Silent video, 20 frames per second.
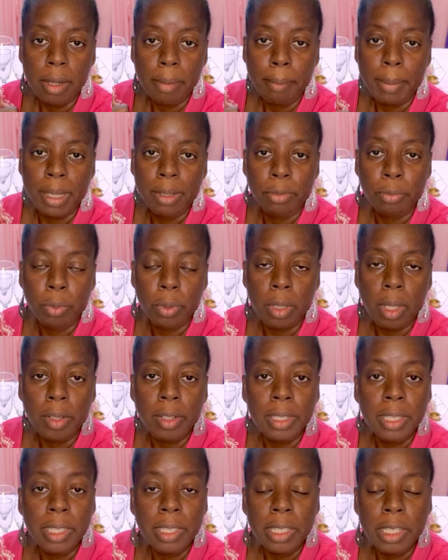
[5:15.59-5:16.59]
by the Fort
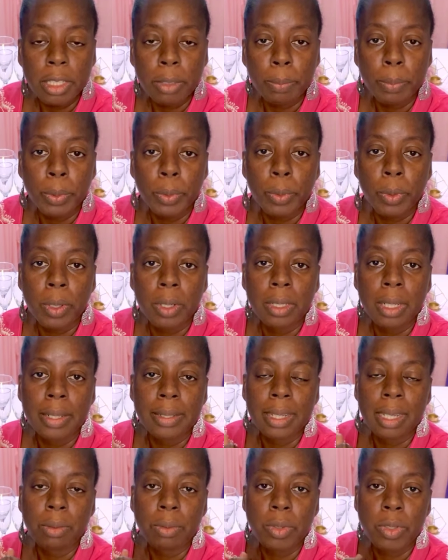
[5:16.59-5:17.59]
Lauderdale Airport,
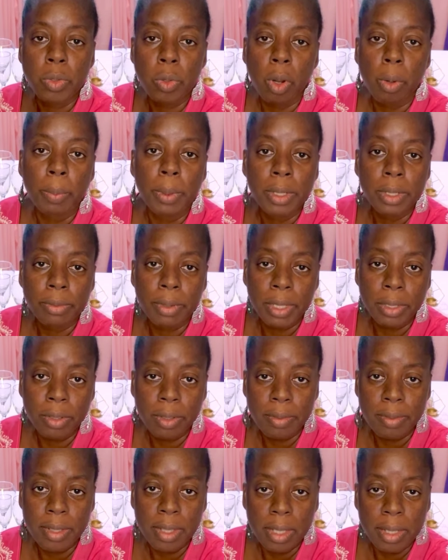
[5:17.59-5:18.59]
and that was corporate director
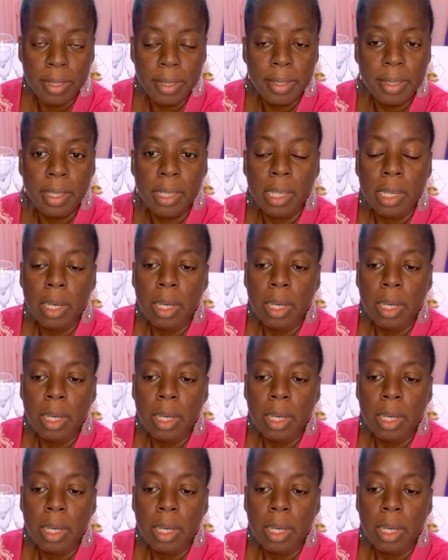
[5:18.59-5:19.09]
of sales.